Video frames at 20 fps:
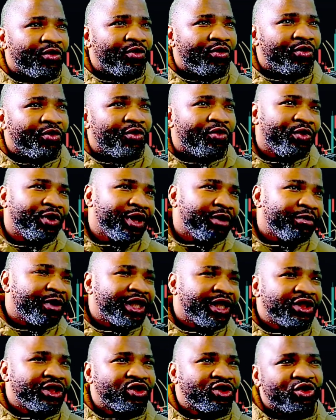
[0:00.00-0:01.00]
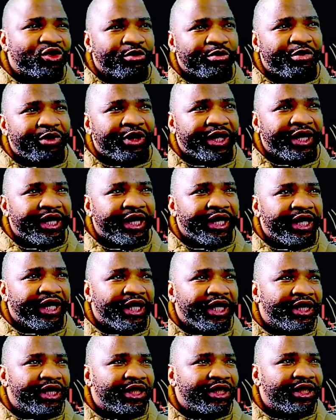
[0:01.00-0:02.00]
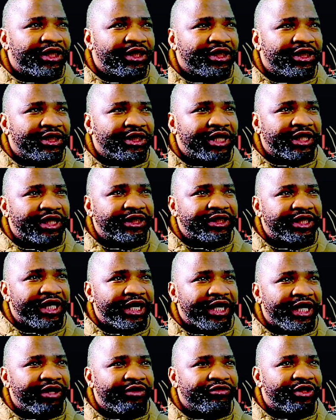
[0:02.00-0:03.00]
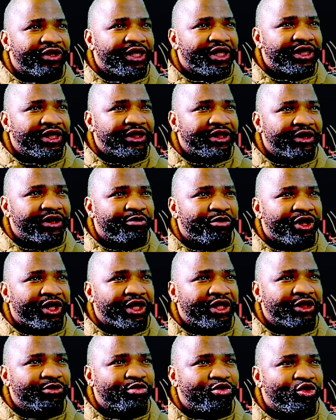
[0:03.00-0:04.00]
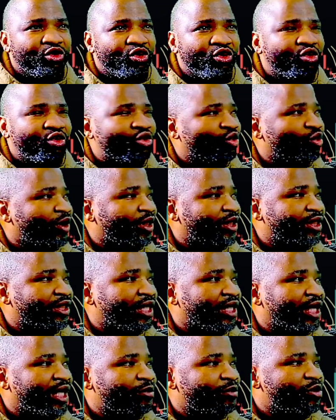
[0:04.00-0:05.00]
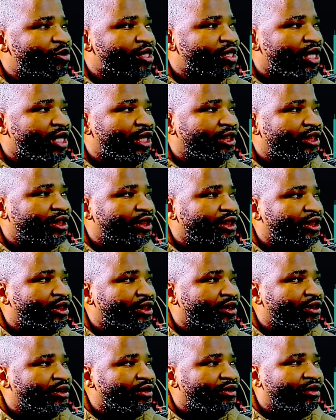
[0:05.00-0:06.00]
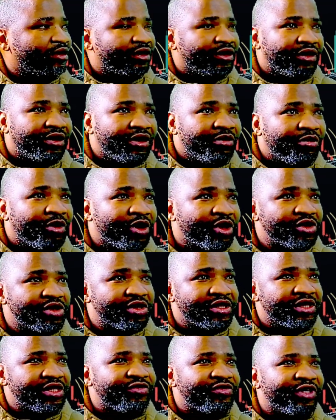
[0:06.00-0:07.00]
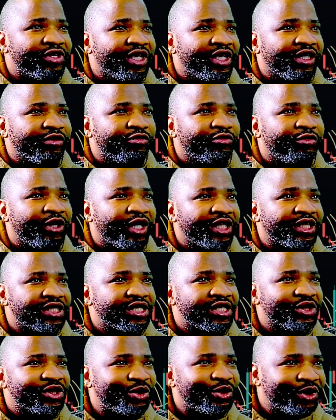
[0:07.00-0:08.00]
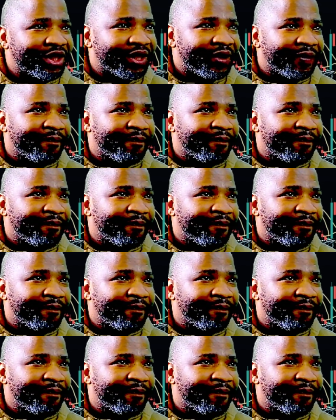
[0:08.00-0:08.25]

We managed to break that level. The price pushed towards the upside. The mouse is very fast today.